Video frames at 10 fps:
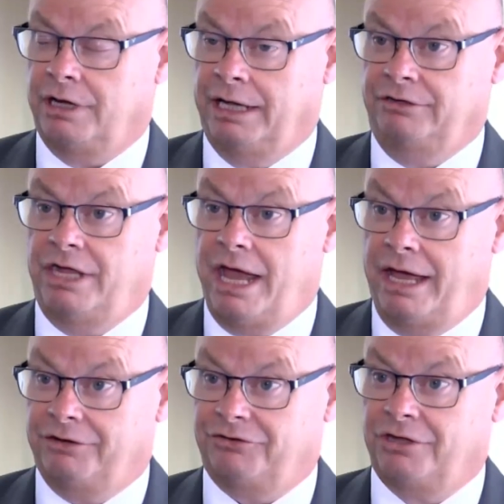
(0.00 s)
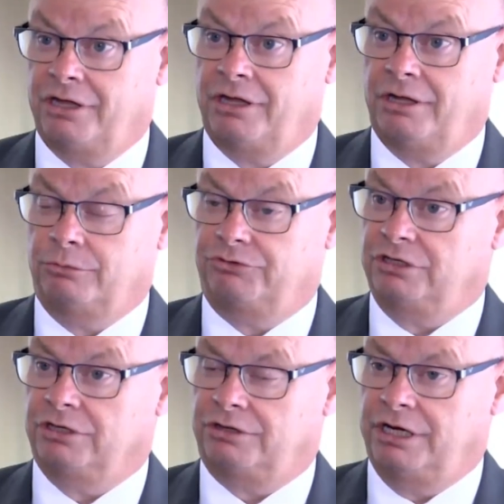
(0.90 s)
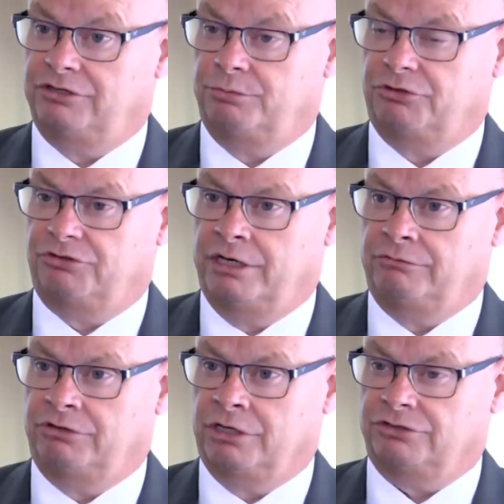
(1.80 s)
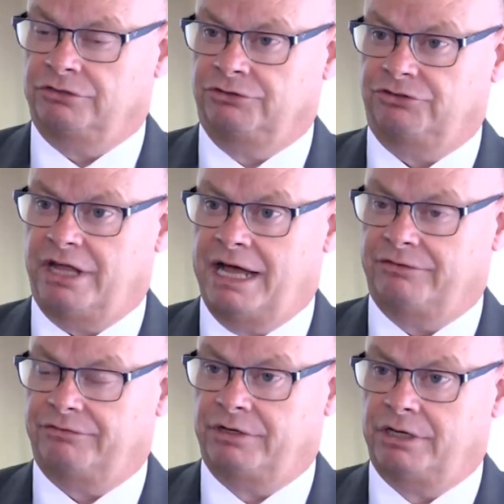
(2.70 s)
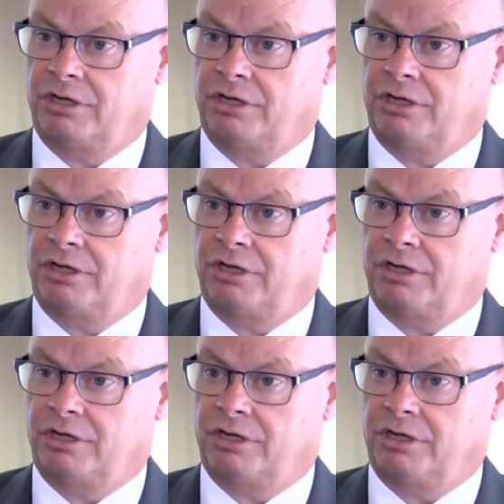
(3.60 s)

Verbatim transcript: and yet we're seeing a 30% reduction in staff.